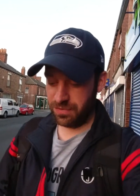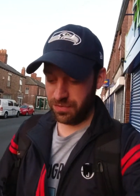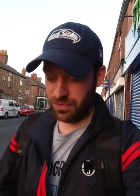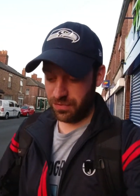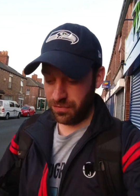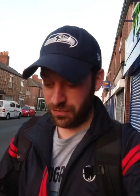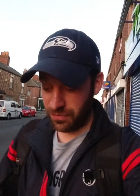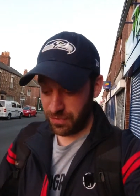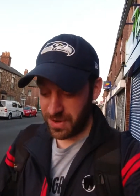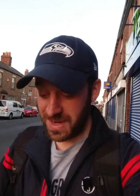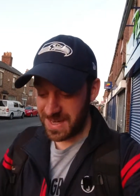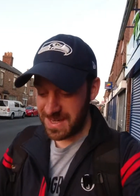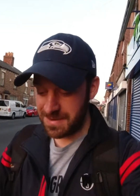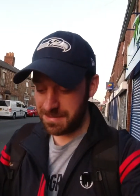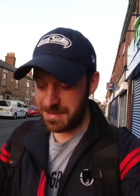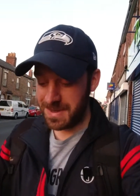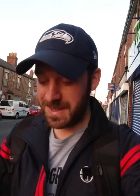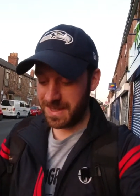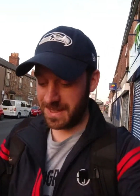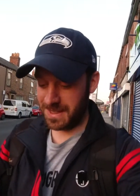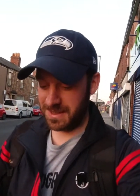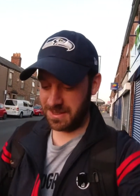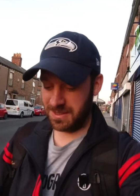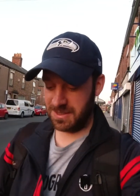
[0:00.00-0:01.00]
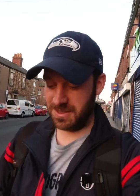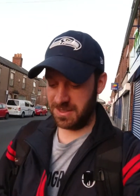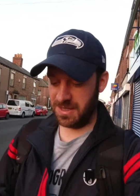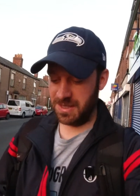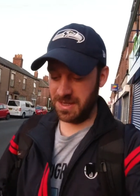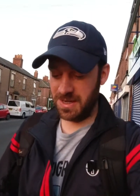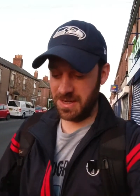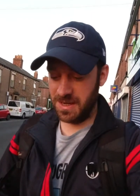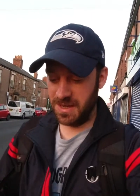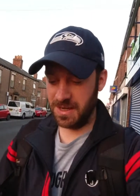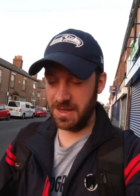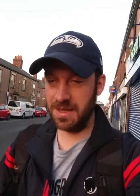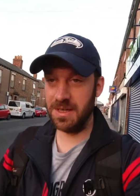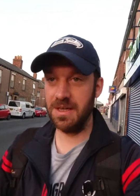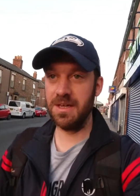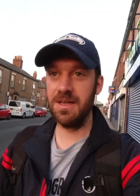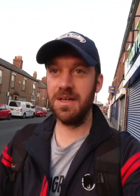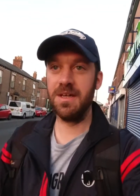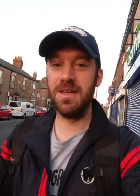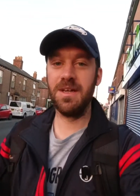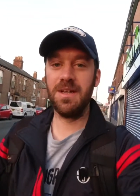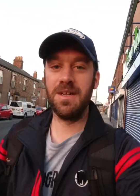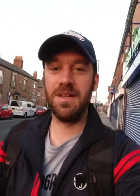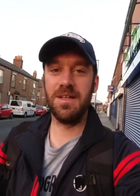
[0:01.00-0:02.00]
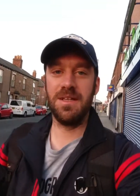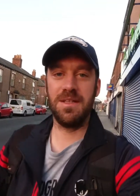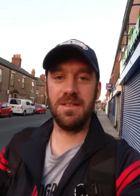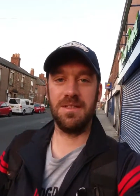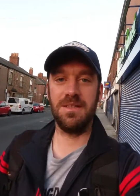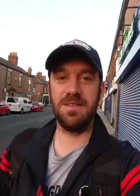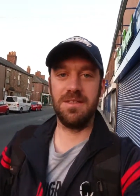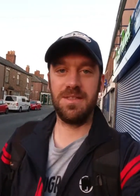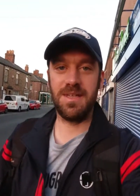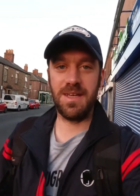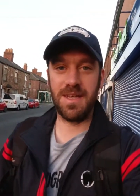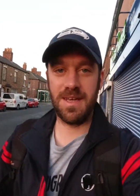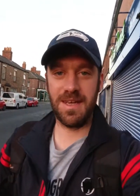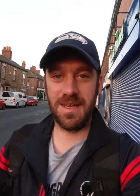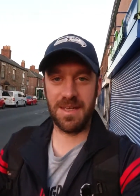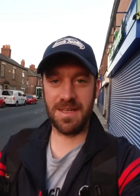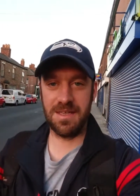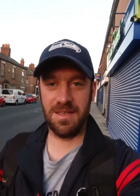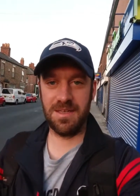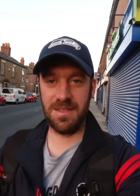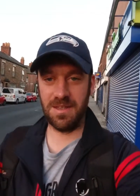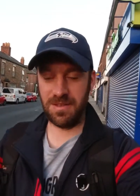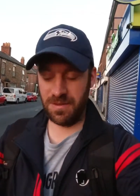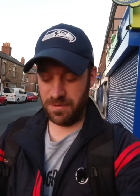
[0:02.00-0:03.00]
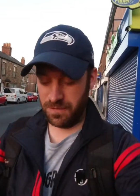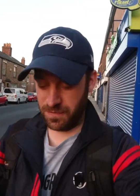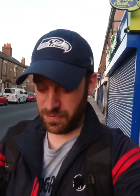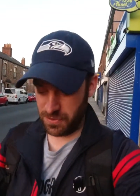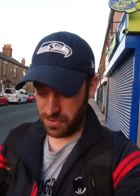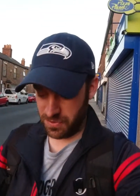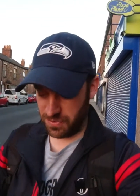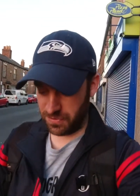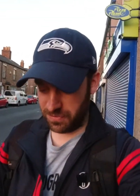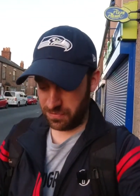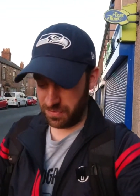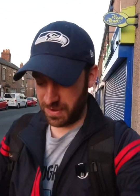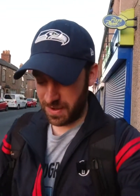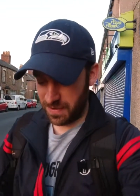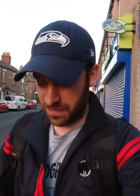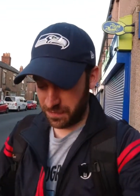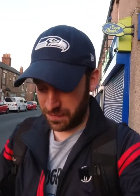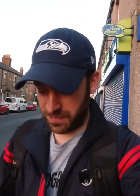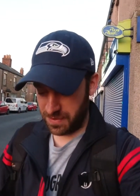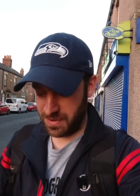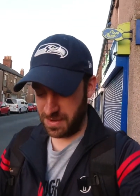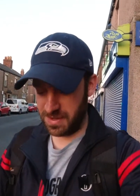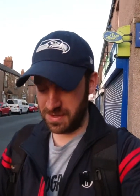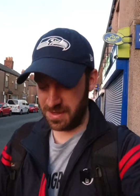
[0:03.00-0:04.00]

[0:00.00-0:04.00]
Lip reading: 3 minutes to take a photograph.